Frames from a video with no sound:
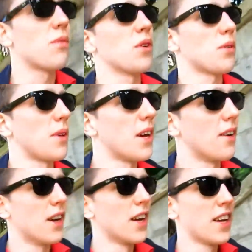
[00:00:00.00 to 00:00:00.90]
walked up the
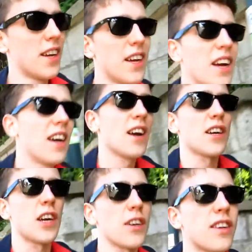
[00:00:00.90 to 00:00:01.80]
hill.
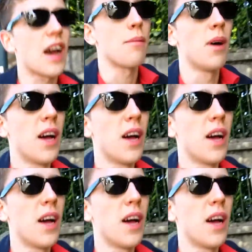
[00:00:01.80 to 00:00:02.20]
God damn.